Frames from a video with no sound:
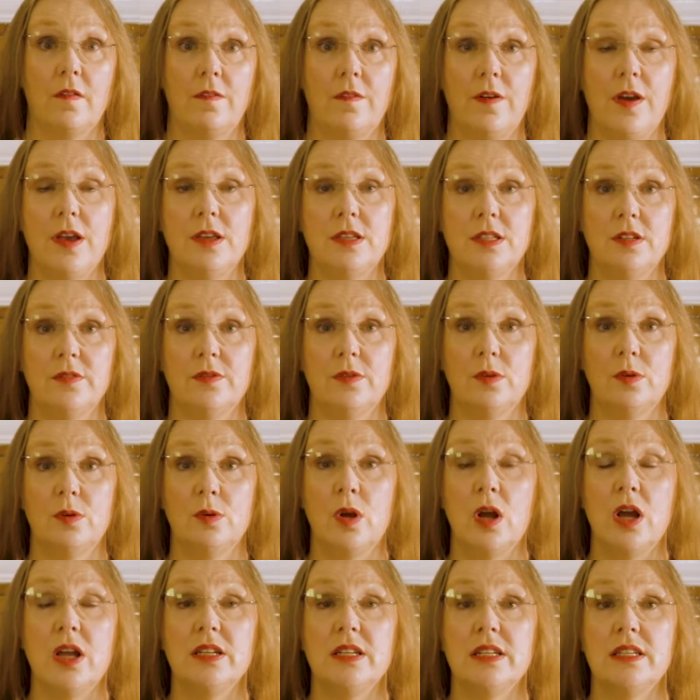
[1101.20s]
First of
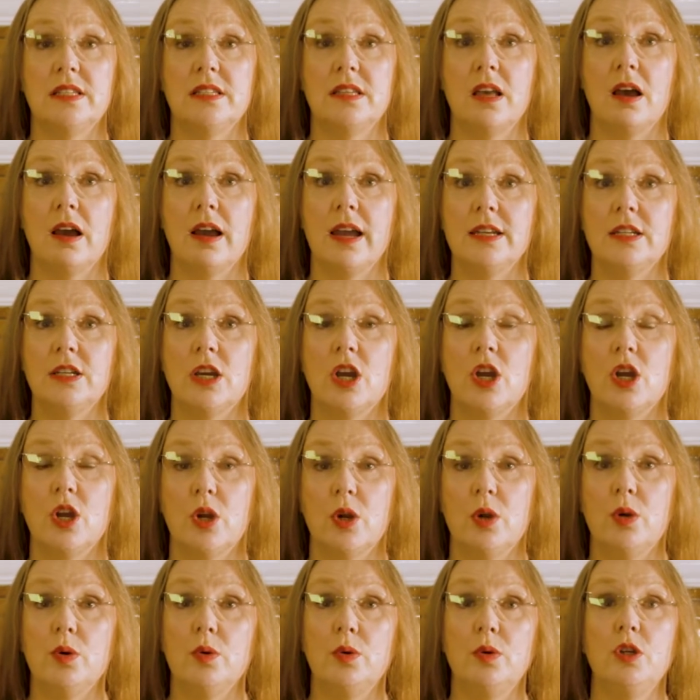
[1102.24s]
all, decide
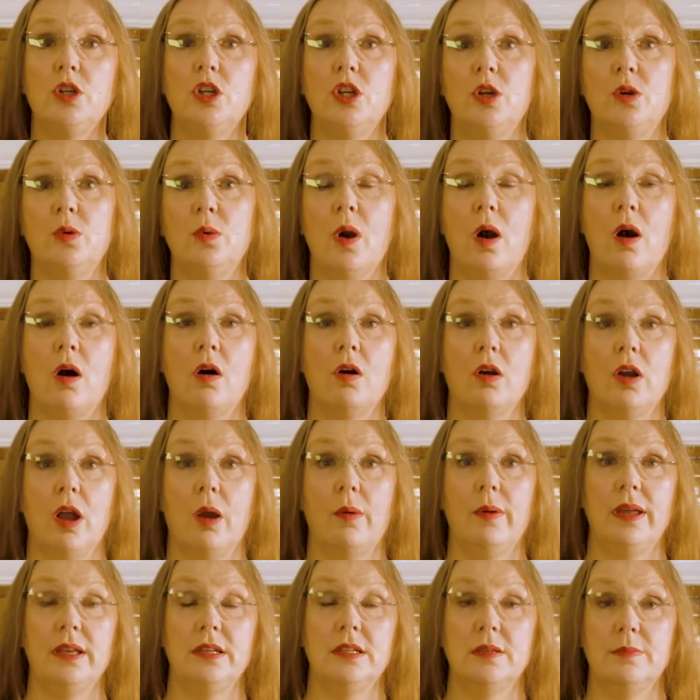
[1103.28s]
who you are
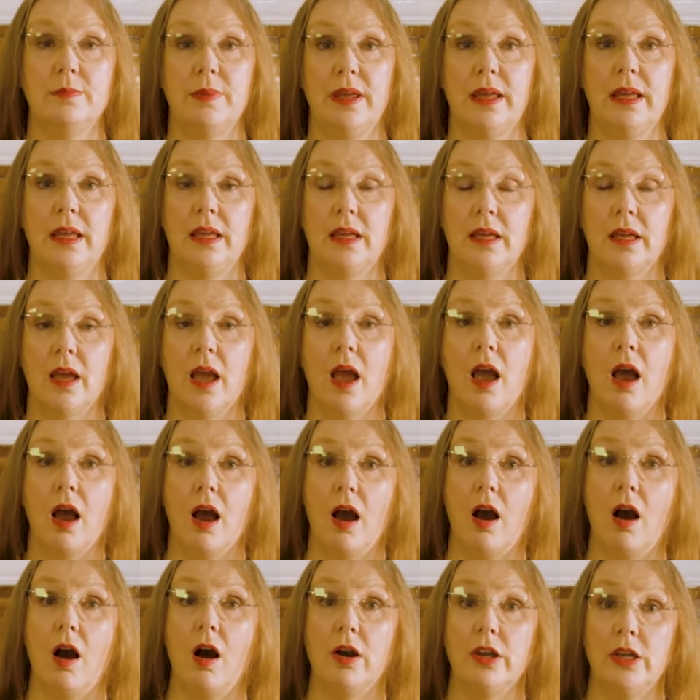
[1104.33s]
going to be.
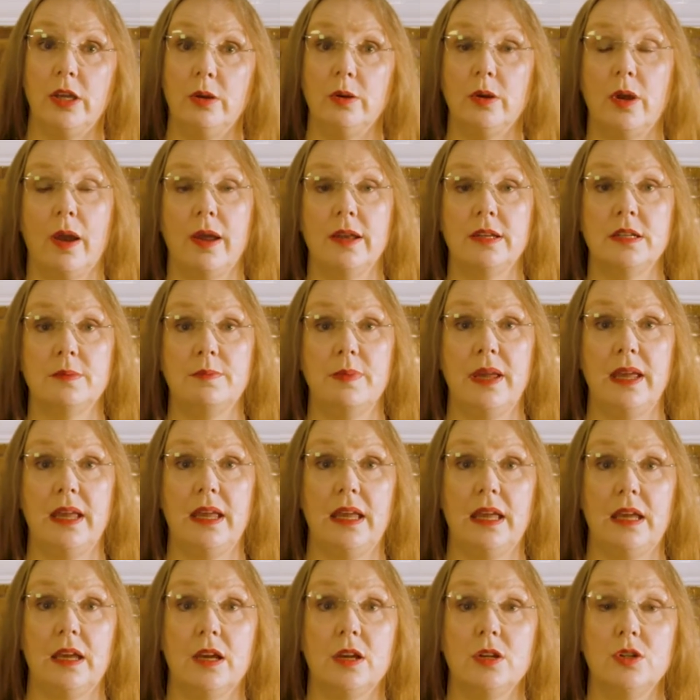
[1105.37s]
Are you going to
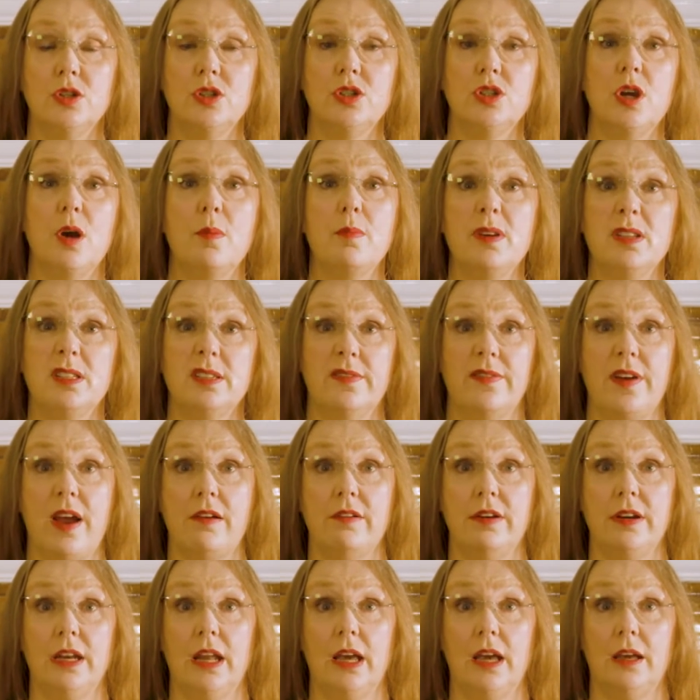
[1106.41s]
be Thomas
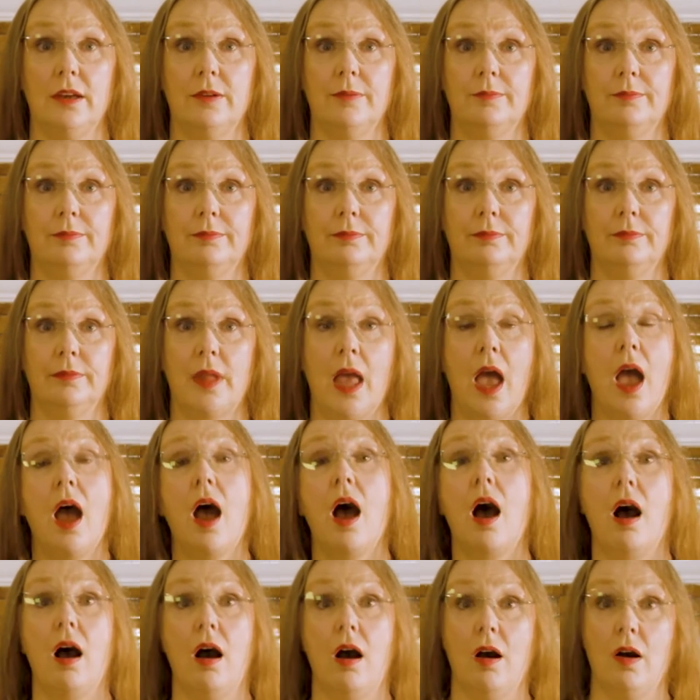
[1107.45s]
Farriner?
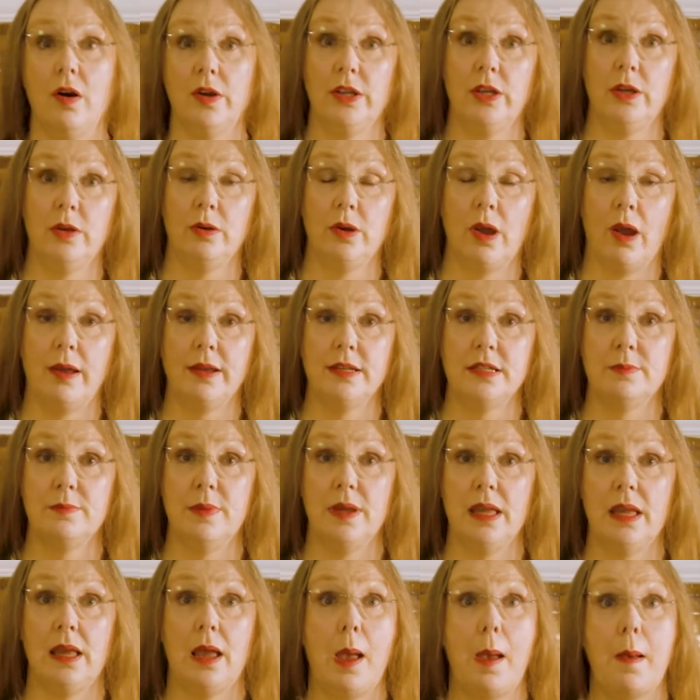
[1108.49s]
Are you going to
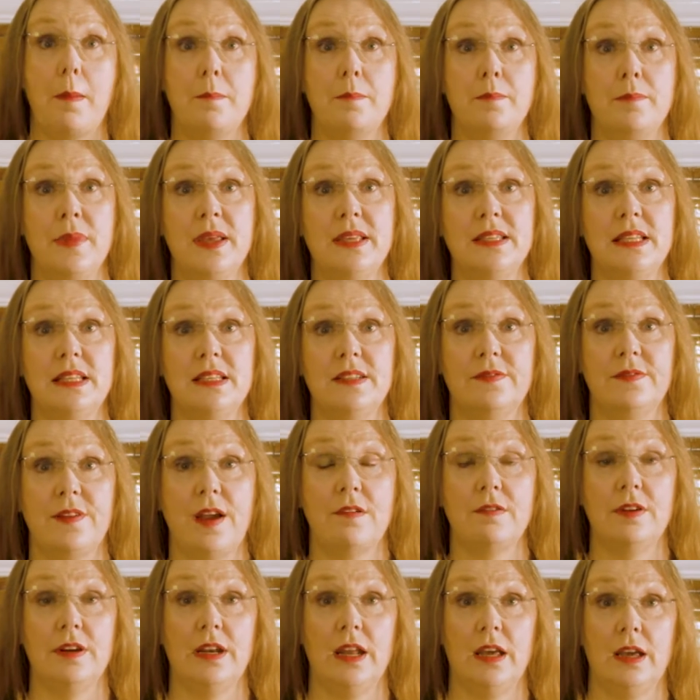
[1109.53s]
be Mrs.
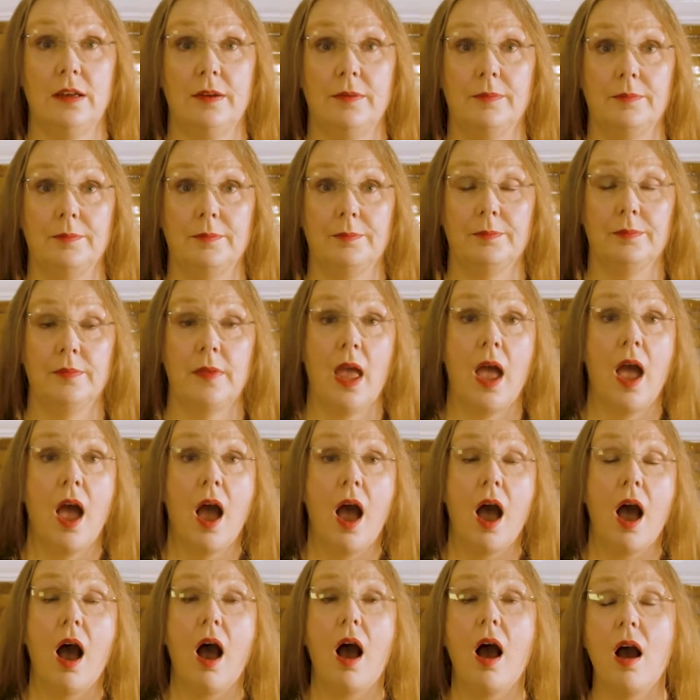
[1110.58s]
Farriner?
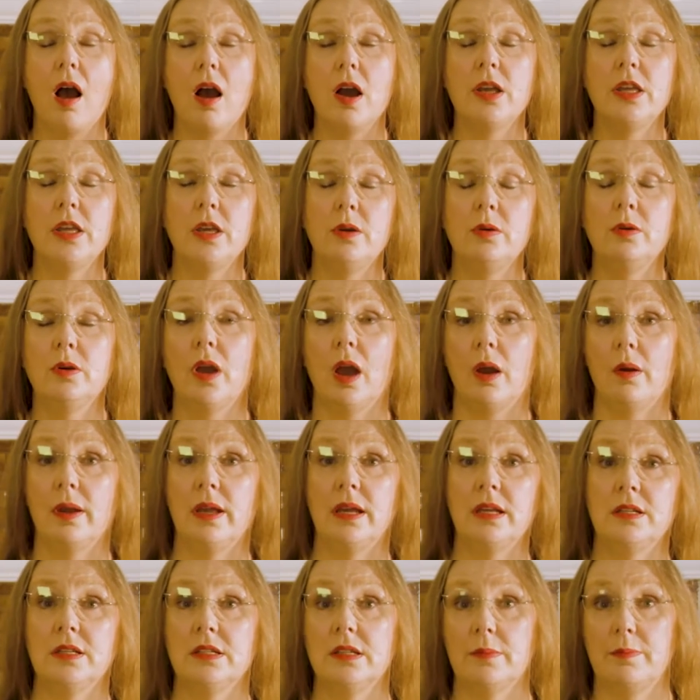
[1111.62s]
Are you
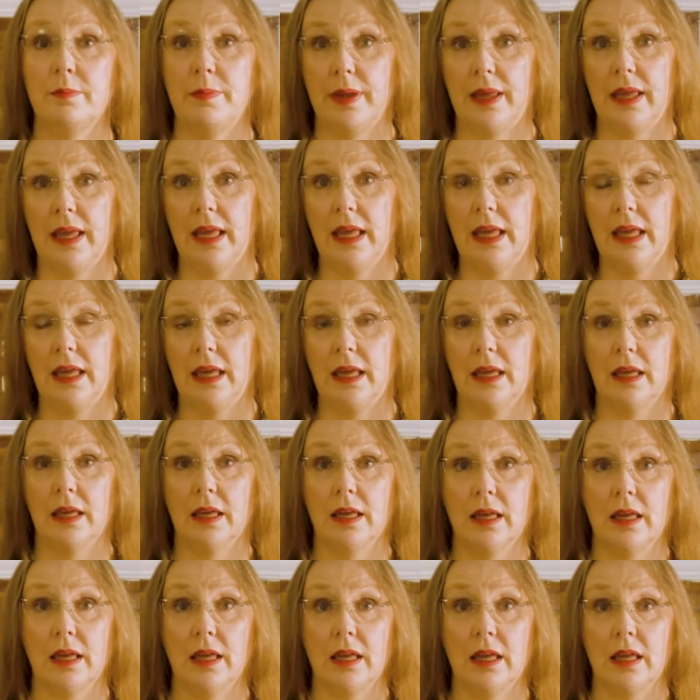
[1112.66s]
going to be
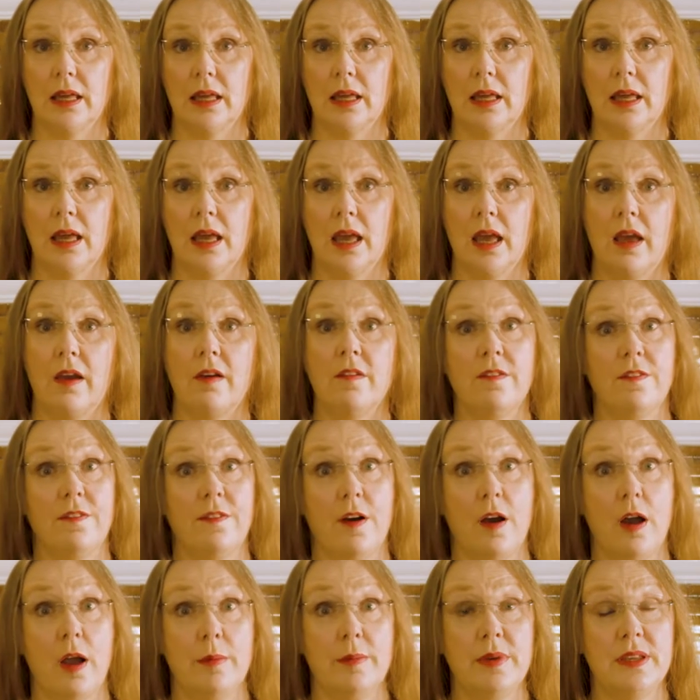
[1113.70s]

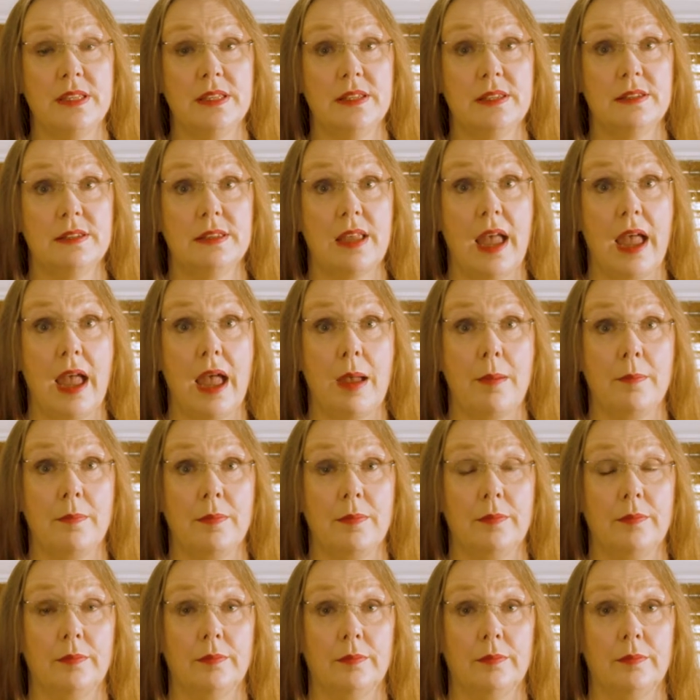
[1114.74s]
Fireman Sam?